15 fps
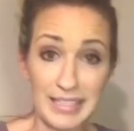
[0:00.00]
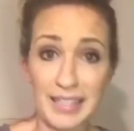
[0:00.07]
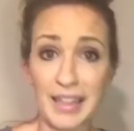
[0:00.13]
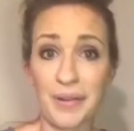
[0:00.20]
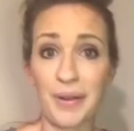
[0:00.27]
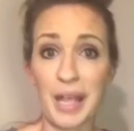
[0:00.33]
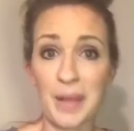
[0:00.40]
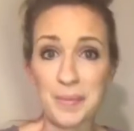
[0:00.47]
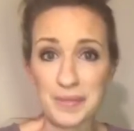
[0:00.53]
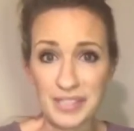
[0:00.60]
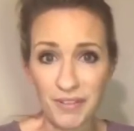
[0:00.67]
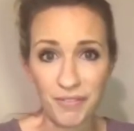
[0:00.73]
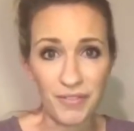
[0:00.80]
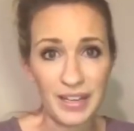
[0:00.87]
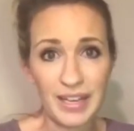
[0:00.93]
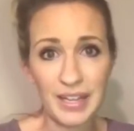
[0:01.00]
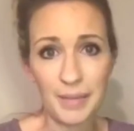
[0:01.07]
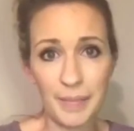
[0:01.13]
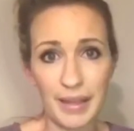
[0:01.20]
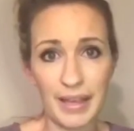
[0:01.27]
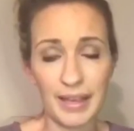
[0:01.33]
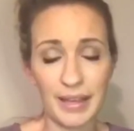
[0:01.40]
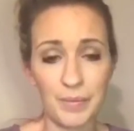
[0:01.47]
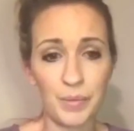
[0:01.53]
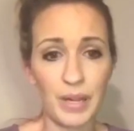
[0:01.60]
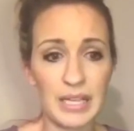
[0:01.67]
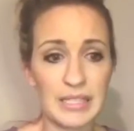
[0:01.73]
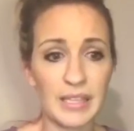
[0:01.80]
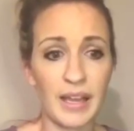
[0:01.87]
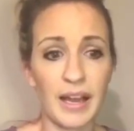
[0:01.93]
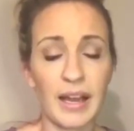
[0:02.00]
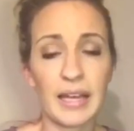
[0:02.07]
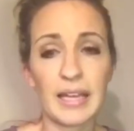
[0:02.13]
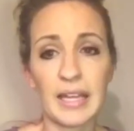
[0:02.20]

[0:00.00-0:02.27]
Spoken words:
They were able to fit him in, praise God,